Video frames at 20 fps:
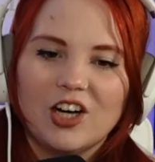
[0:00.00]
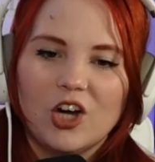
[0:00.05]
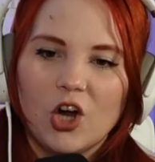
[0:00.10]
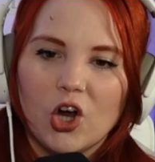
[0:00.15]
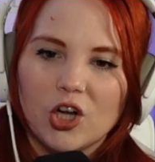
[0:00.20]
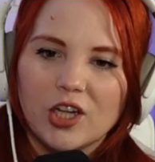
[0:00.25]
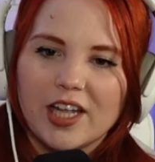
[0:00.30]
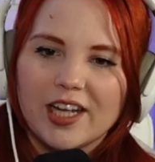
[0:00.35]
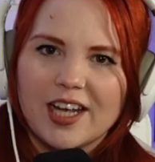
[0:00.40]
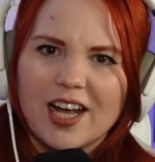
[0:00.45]

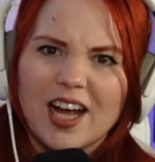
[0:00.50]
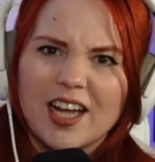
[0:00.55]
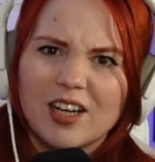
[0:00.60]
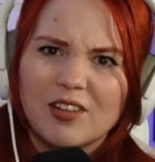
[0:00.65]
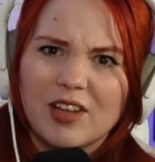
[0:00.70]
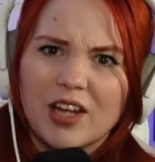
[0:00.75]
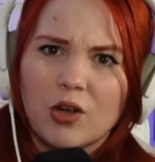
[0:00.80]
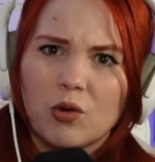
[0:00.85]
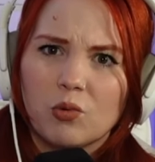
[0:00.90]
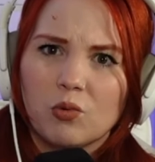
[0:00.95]
her like kind
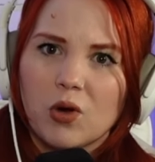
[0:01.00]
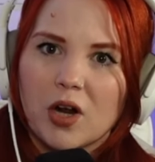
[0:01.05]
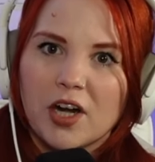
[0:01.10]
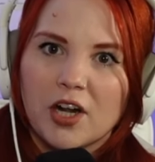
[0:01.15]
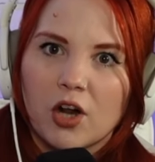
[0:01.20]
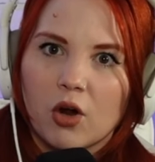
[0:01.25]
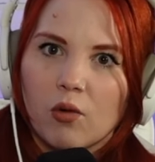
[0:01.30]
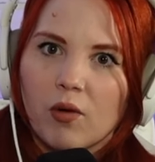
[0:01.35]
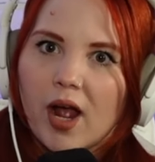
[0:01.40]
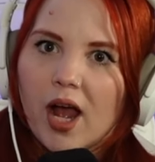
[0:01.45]
of like
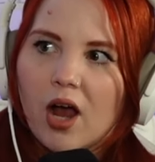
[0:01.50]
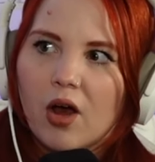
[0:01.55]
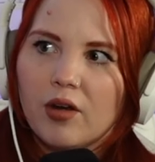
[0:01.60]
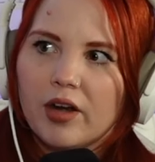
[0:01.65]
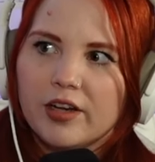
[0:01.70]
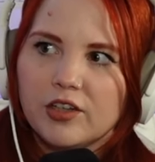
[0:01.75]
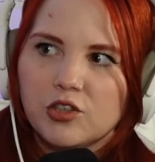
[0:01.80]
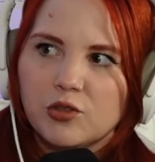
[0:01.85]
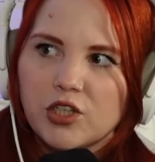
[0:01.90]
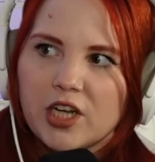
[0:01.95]
running around
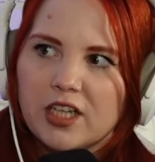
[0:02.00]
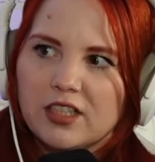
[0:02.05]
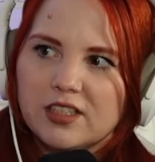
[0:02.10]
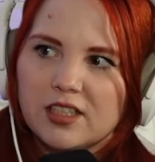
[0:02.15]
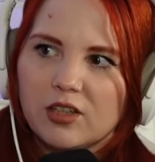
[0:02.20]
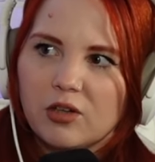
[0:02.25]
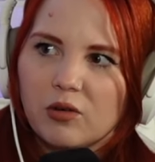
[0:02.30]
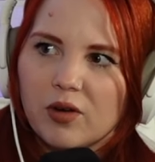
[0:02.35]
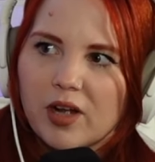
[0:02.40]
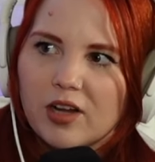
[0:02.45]
and
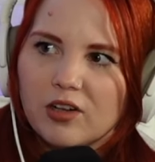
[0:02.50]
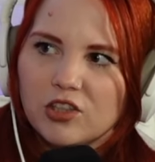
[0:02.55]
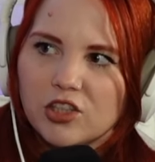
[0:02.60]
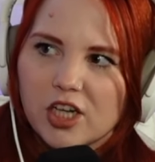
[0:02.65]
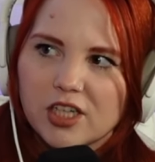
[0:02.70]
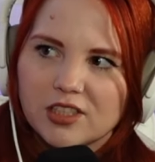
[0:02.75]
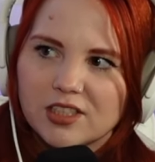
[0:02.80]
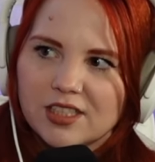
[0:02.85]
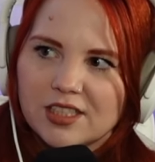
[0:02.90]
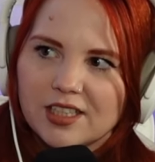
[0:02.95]
chasing around
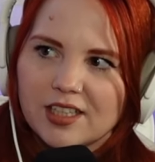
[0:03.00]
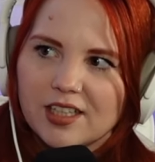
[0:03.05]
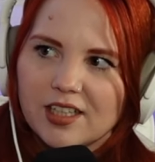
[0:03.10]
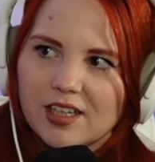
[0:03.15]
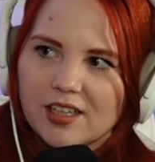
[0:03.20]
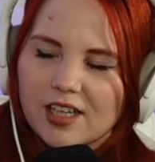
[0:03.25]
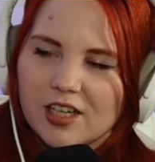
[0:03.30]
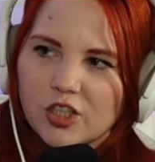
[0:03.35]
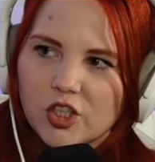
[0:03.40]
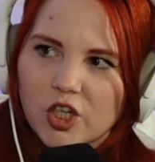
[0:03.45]
Justin
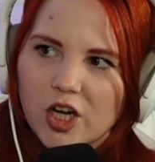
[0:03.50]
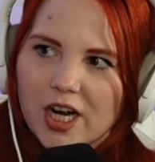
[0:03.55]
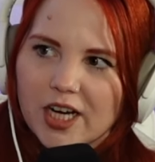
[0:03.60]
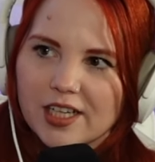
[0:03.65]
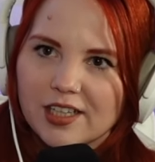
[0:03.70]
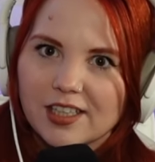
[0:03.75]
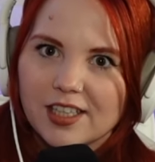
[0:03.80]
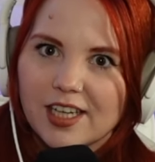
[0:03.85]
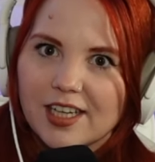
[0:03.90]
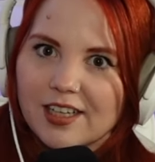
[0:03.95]
and like trying
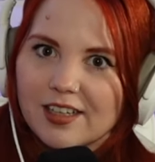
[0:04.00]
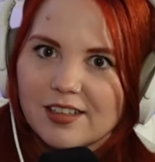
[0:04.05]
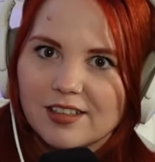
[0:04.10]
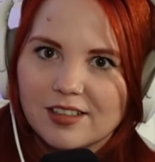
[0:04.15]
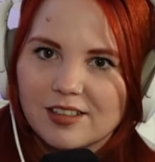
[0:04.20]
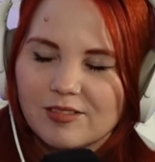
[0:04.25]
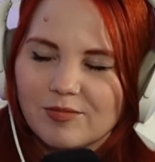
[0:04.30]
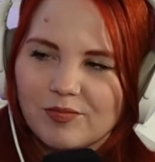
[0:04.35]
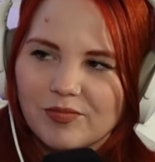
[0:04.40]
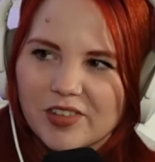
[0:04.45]
to like
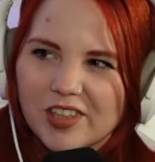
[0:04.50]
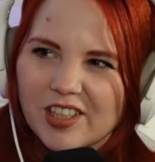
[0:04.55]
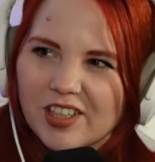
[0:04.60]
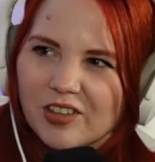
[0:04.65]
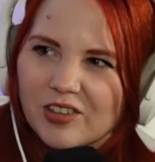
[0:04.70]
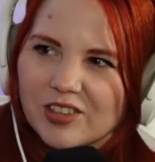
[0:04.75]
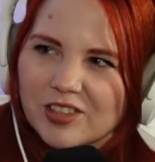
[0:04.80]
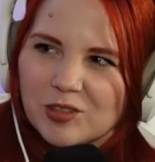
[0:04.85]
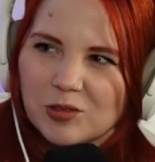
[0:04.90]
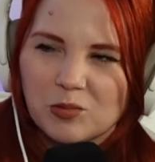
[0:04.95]
you
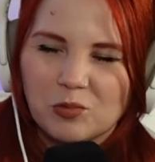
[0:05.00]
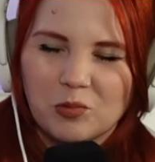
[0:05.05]
know, it's